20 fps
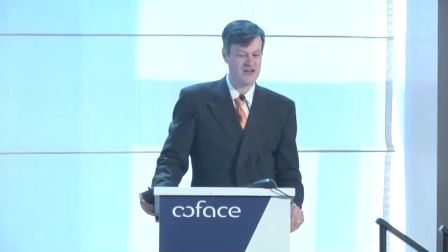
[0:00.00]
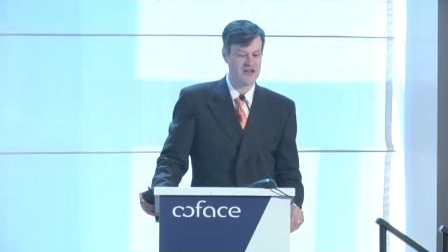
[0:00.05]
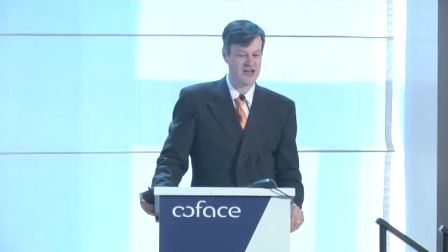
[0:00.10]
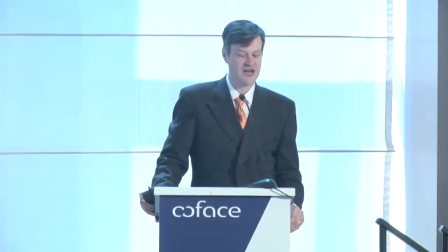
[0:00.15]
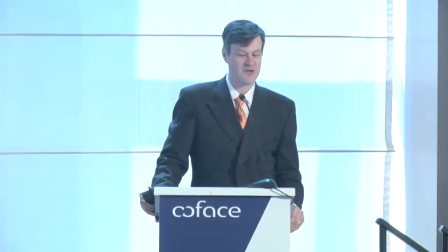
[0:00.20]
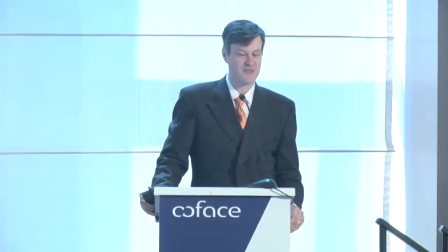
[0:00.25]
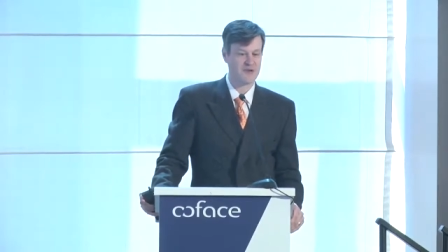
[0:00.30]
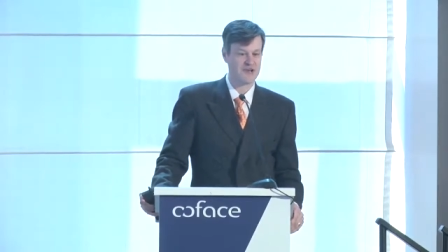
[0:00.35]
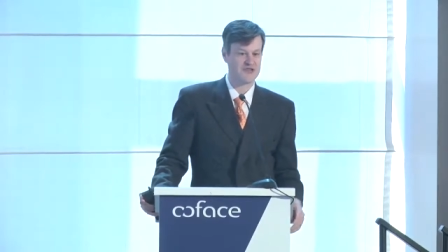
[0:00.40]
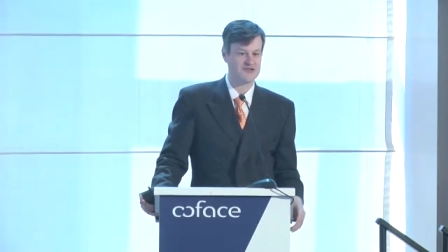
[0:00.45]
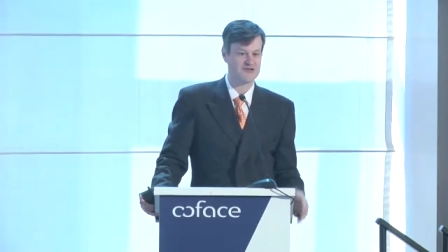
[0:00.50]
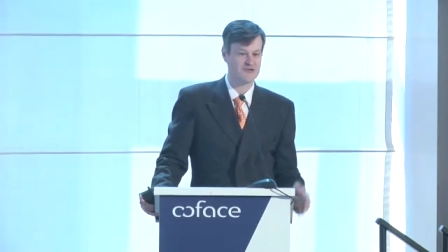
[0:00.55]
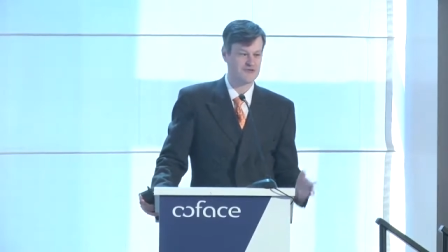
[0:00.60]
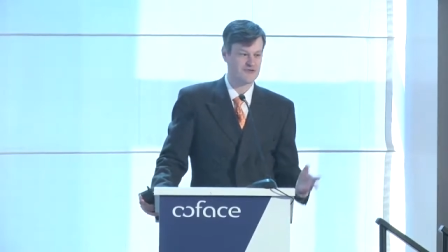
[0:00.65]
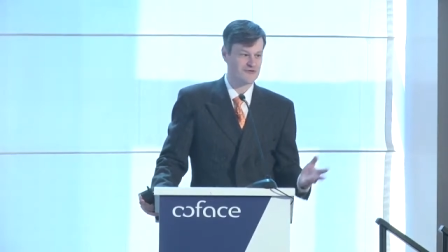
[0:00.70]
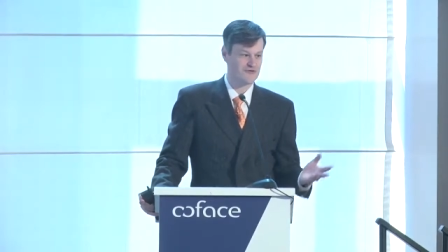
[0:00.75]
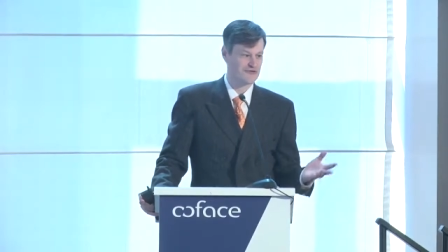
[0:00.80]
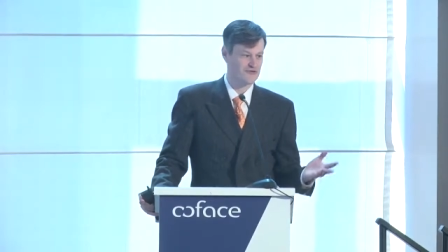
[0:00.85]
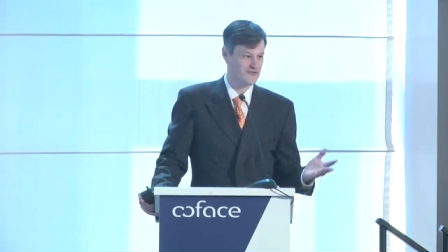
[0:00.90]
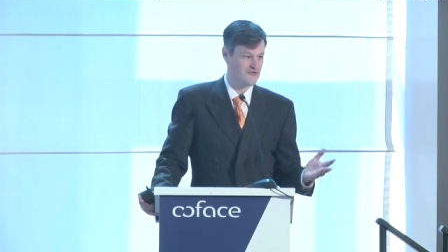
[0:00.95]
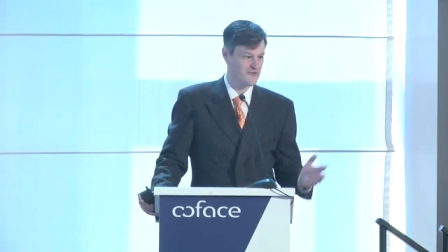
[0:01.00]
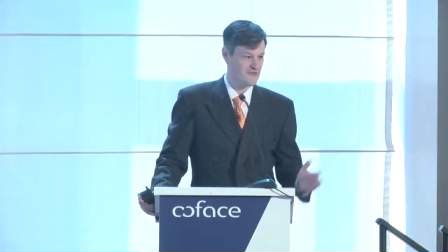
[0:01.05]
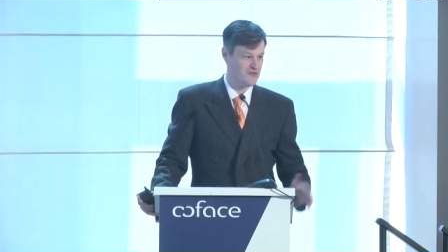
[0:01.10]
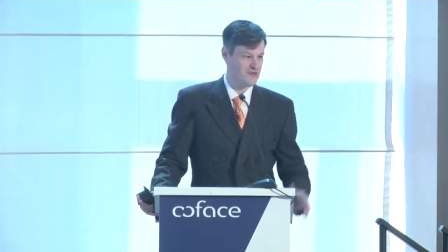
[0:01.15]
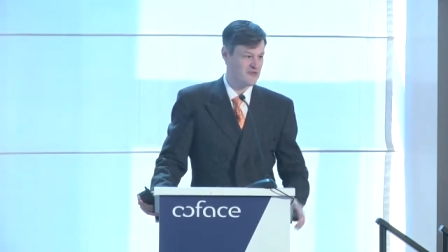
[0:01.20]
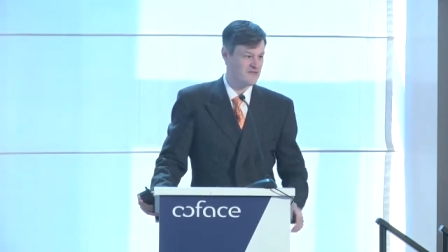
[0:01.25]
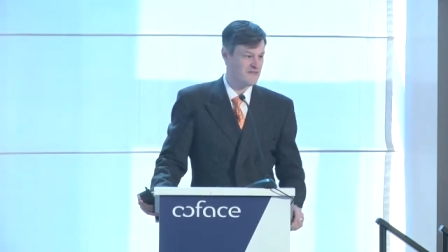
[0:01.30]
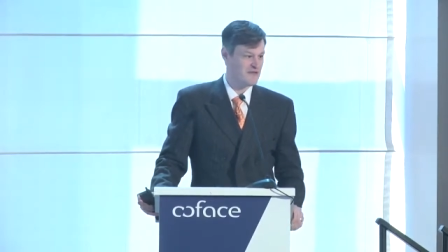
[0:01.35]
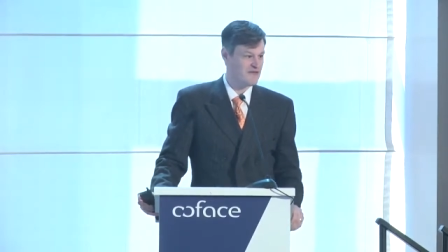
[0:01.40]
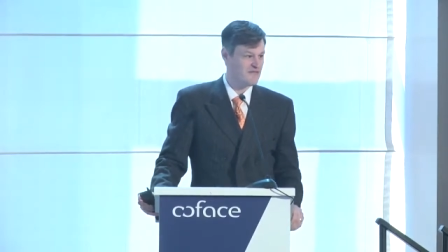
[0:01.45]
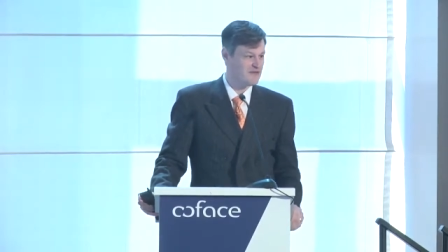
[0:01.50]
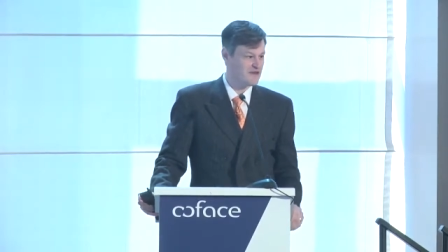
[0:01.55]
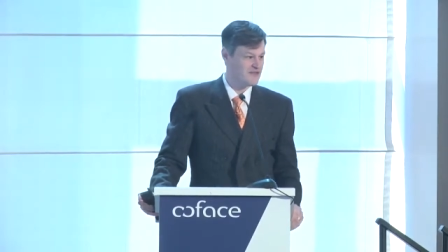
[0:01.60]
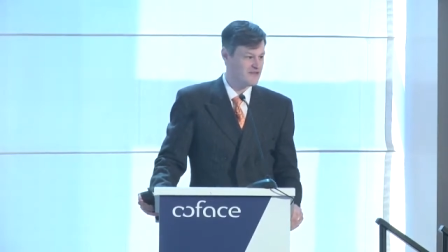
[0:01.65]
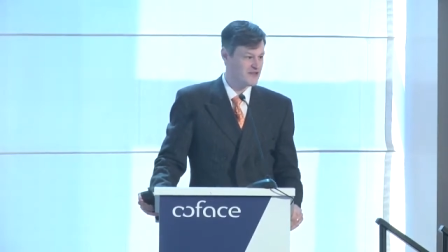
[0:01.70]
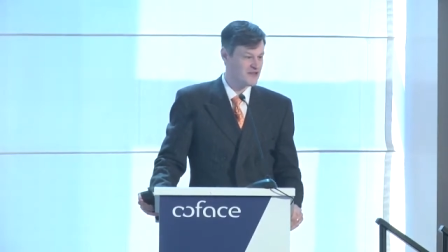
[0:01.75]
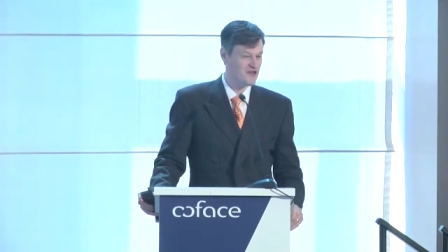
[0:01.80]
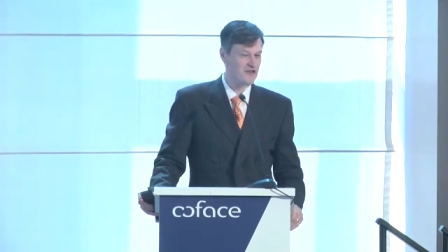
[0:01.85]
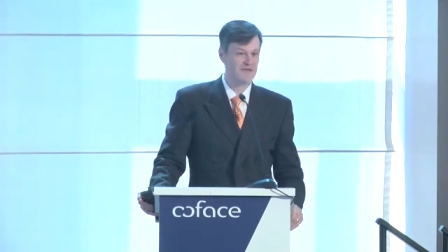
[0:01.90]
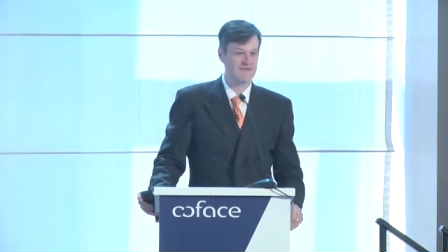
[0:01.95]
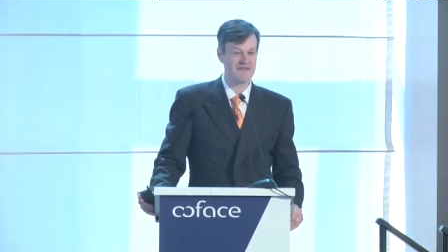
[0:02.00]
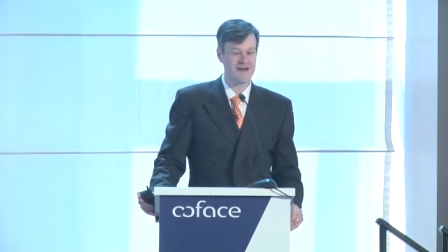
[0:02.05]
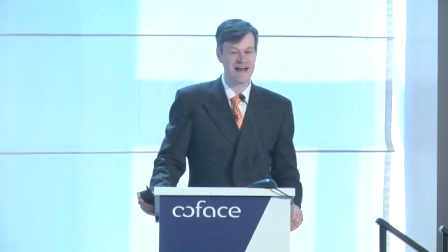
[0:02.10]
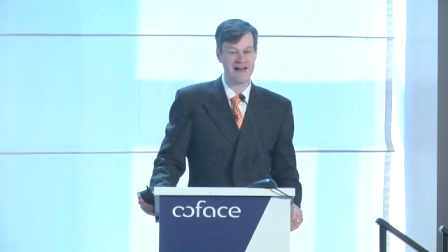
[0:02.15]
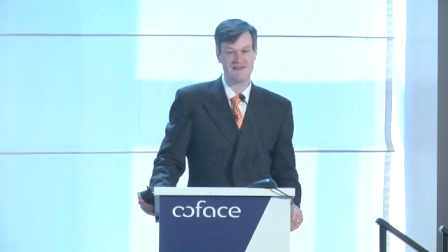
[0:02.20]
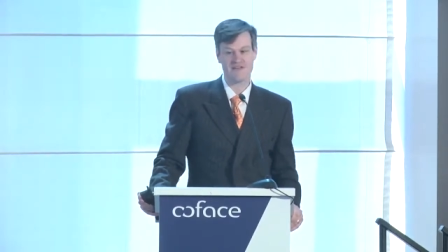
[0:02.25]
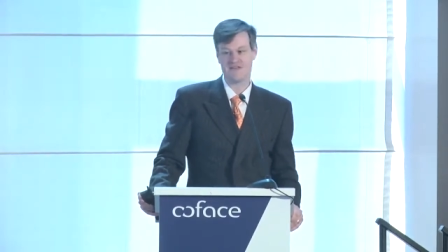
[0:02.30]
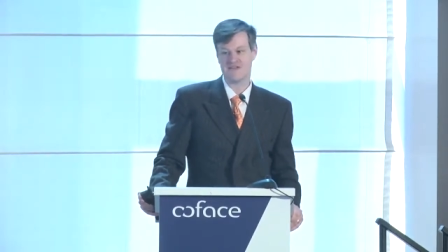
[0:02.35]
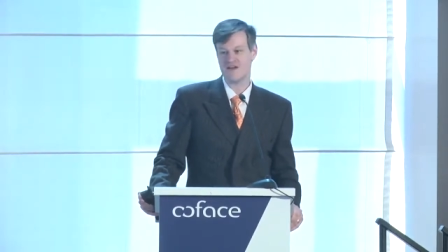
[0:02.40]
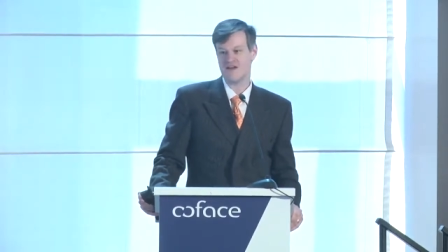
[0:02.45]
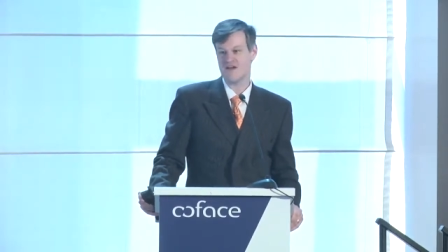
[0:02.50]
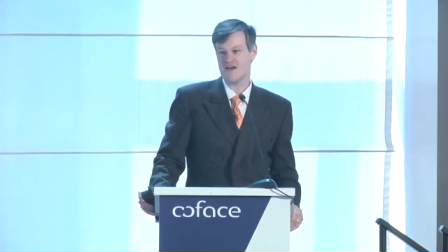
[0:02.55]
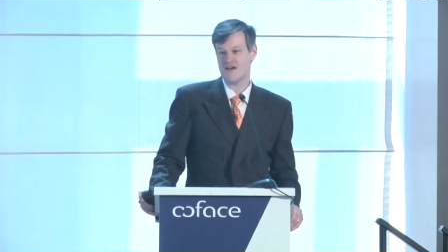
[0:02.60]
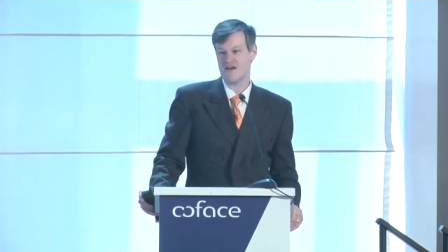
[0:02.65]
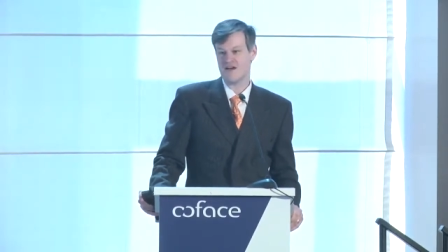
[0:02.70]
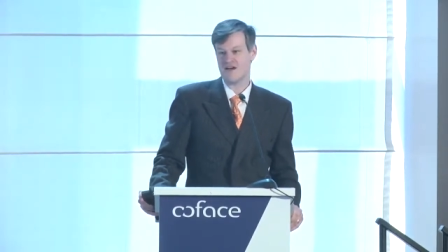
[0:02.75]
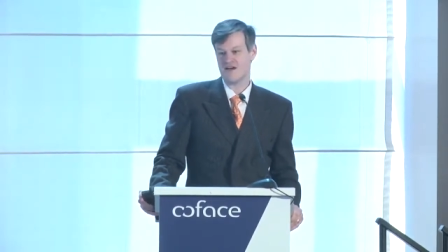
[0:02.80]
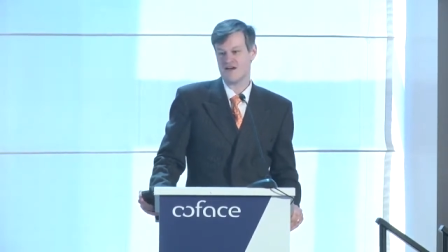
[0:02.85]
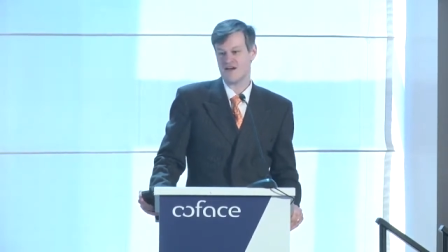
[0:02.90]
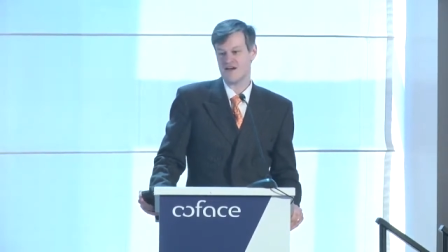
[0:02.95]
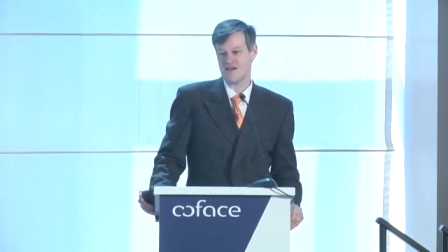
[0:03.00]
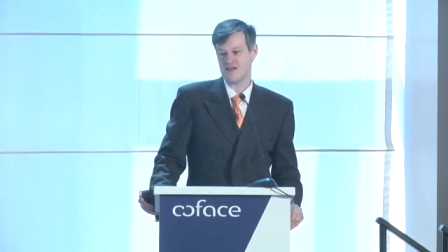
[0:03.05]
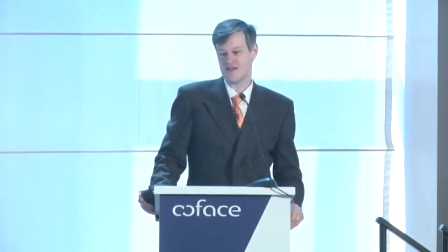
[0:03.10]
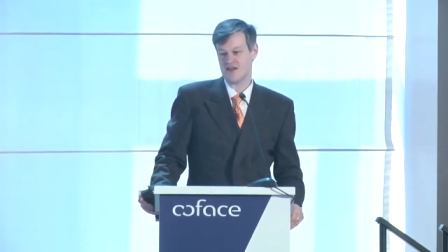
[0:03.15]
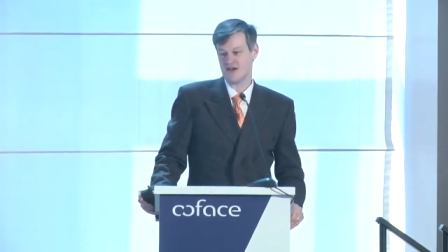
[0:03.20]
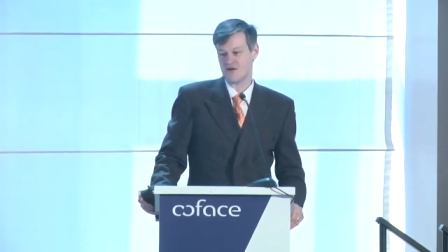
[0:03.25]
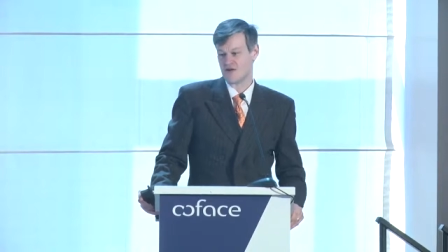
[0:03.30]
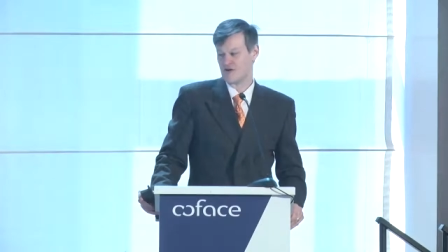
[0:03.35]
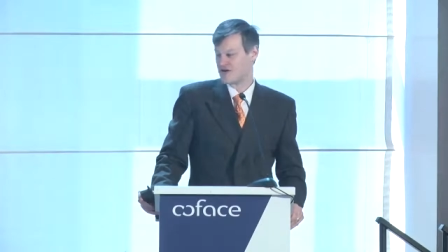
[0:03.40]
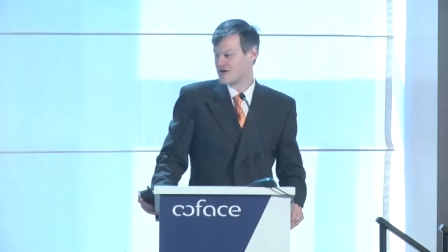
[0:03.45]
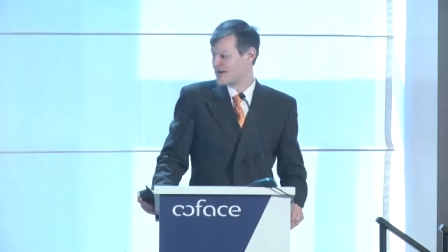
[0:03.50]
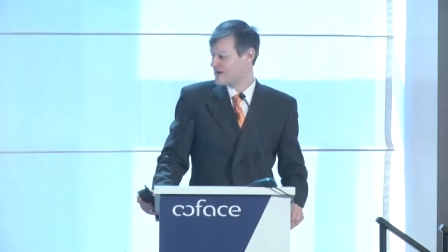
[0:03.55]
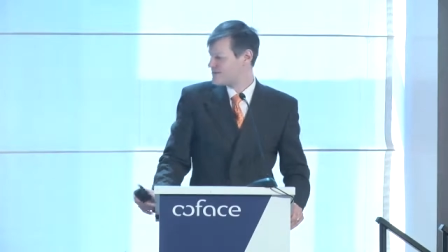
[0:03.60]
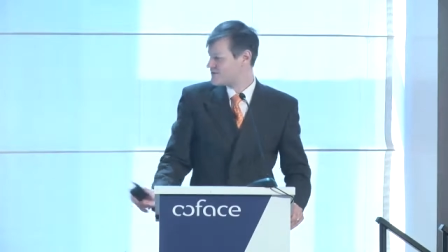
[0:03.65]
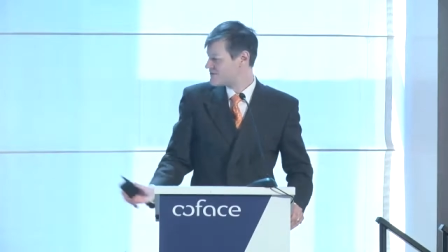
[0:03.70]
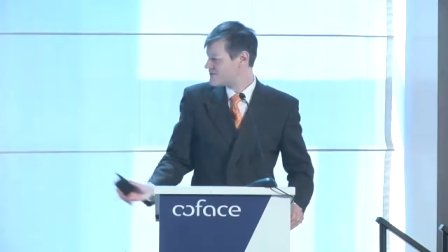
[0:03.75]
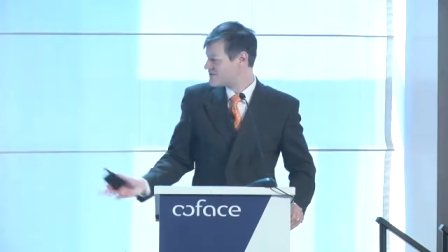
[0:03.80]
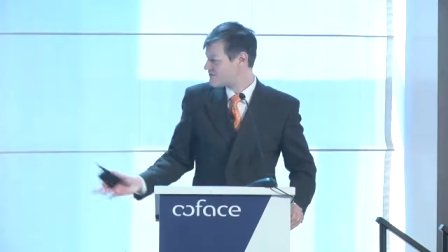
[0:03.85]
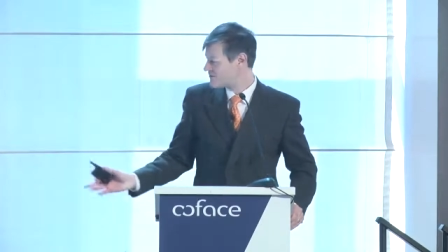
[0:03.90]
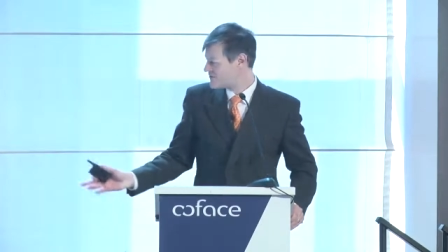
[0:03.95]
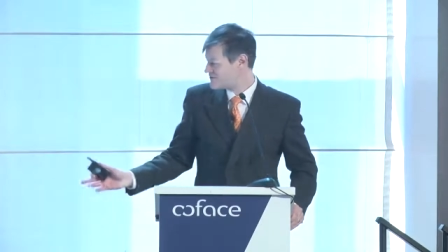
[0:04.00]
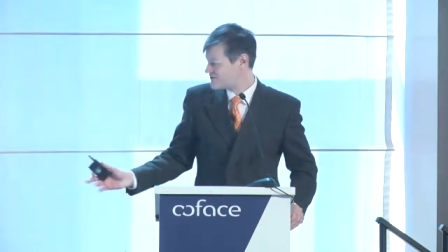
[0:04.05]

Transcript: a pleasure to meet my friends at Coface uh, and the organizers.